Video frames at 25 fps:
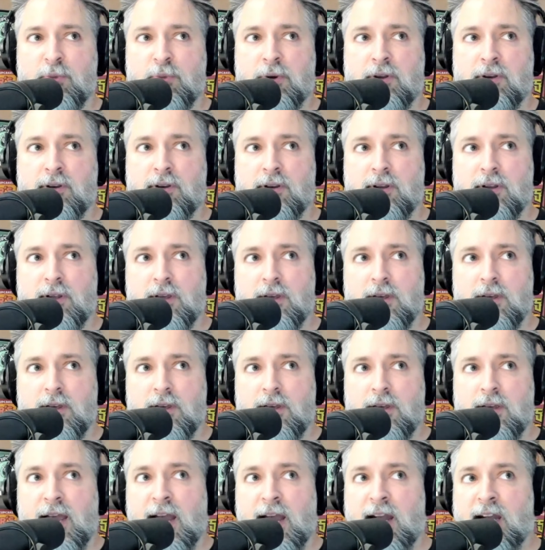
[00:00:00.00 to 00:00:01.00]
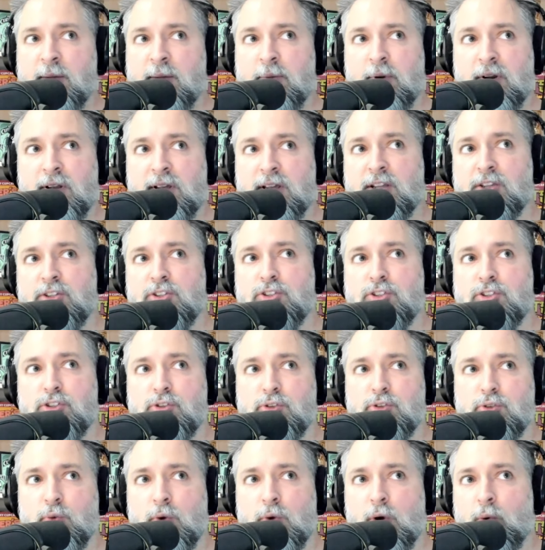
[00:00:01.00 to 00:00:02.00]
But anybody can
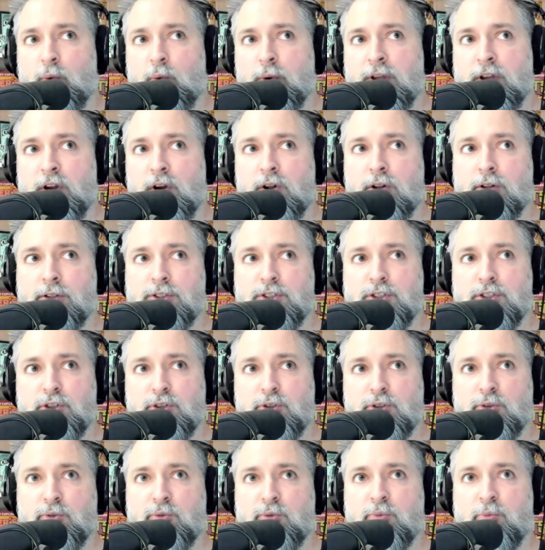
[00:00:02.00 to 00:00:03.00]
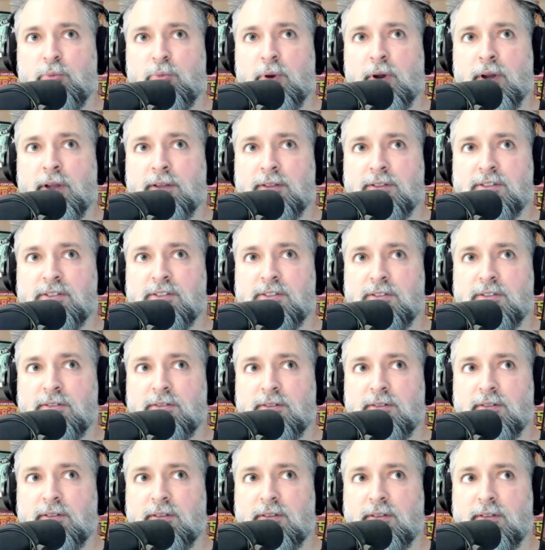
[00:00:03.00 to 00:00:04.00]
do what we all do, but
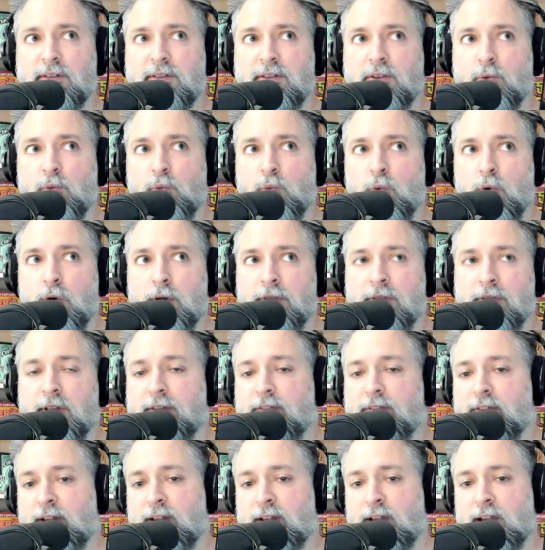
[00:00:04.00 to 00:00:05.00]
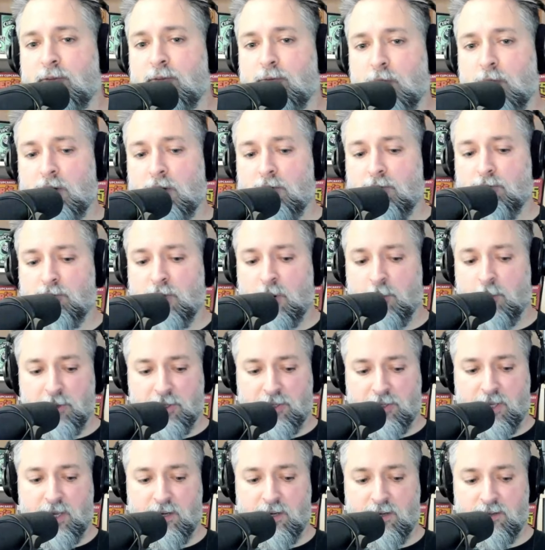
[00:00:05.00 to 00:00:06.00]
the one thing they can't
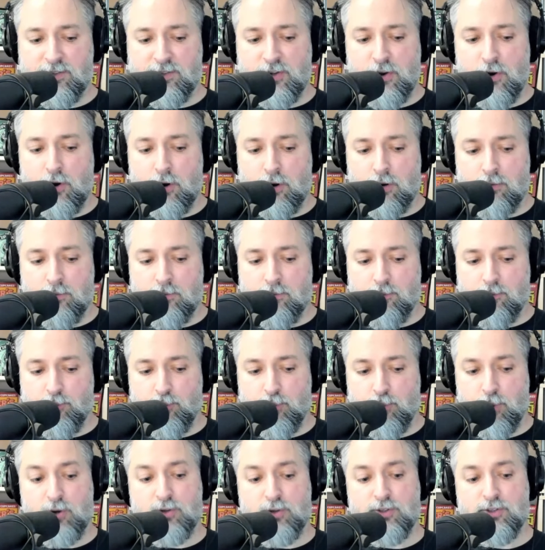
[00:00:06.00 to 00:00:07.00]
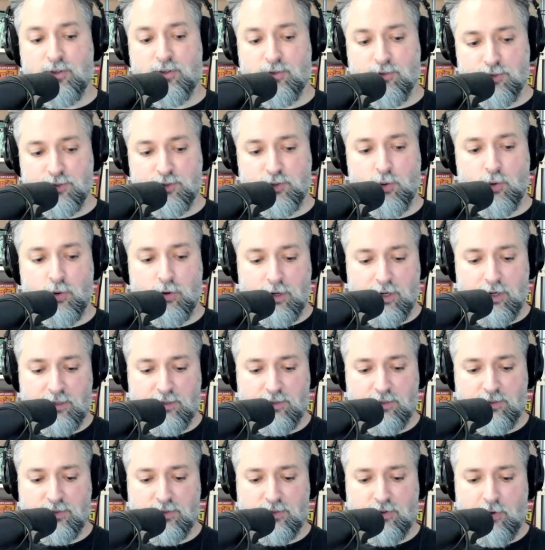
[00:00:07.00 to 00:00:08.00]
replicate is our personal
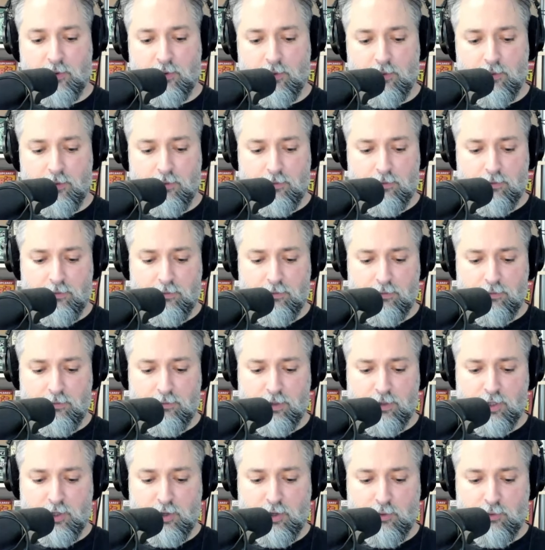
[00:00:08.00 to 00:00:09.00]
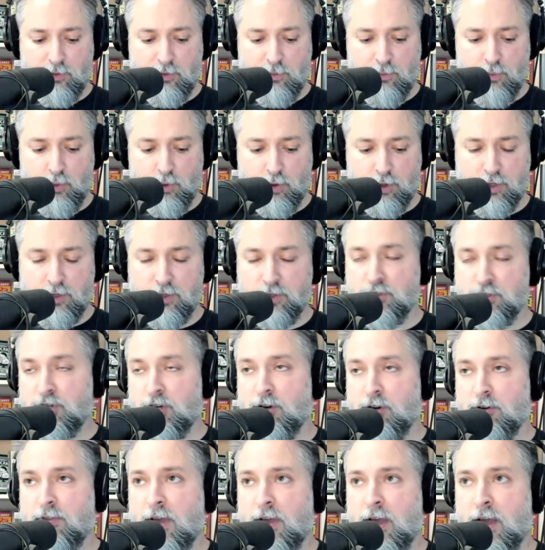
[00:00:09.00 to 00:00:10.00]
stories. So, you know, the more you
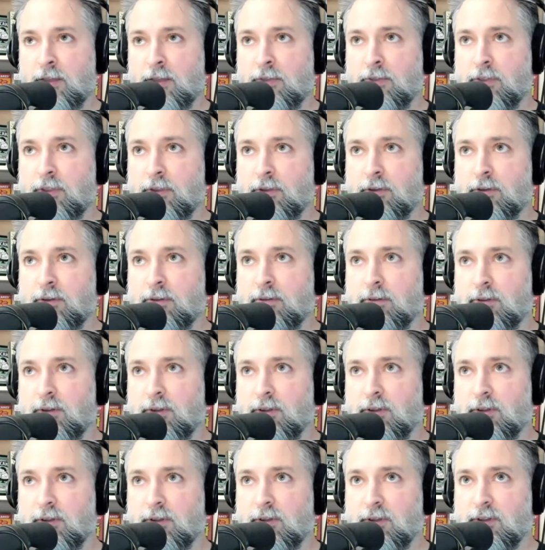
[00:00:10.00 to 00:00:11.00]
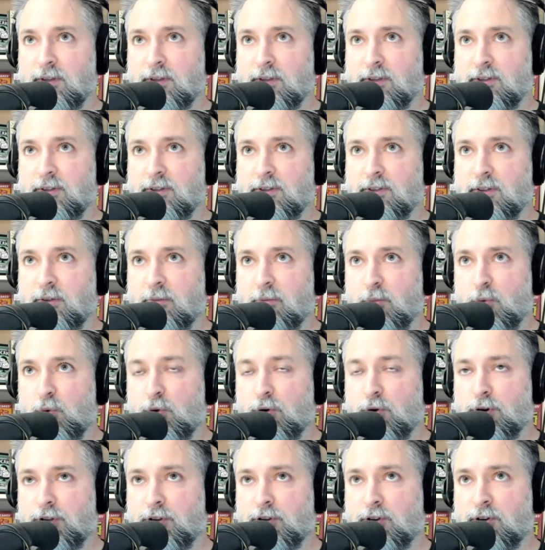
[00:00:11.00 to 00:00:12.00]
share that, the
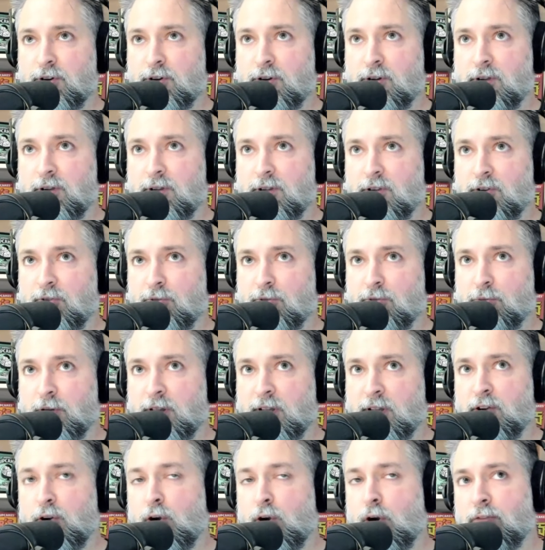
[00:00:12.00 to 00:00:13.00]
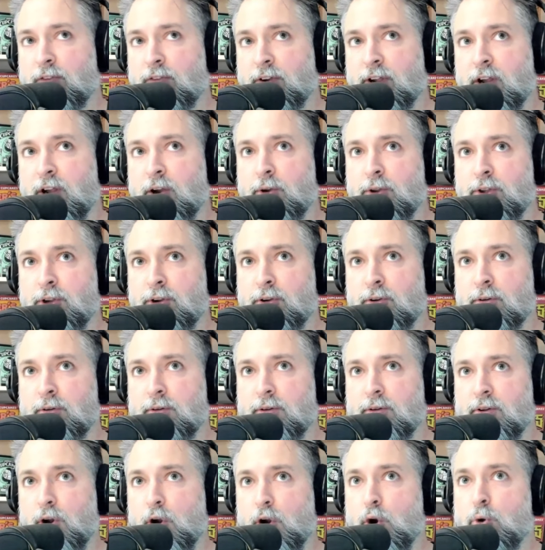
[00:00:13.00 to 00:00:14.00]
more you're really carving out your
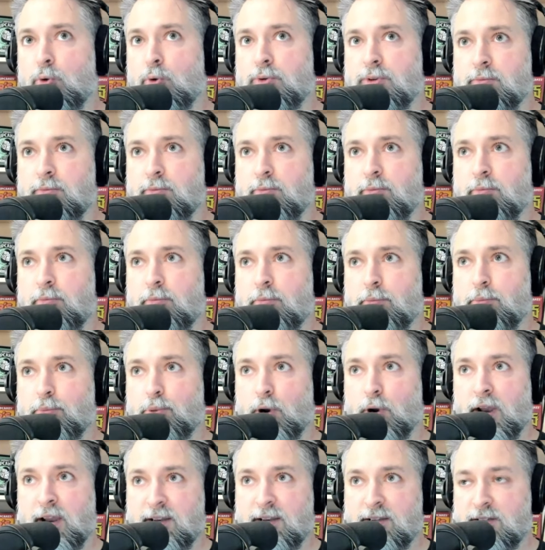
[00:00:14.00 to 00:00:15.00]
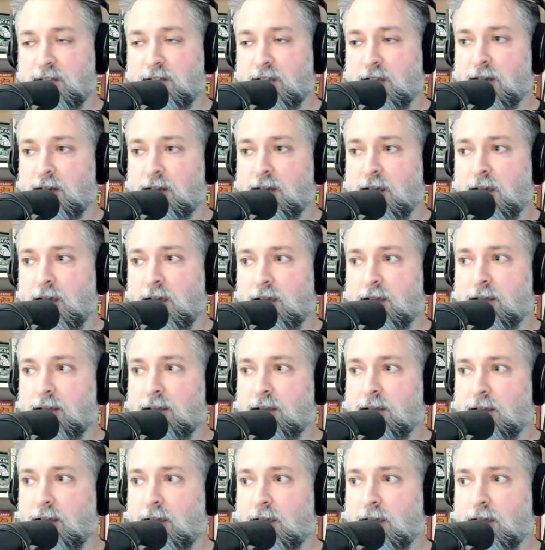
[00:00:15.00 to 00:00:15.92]
own brand DNA.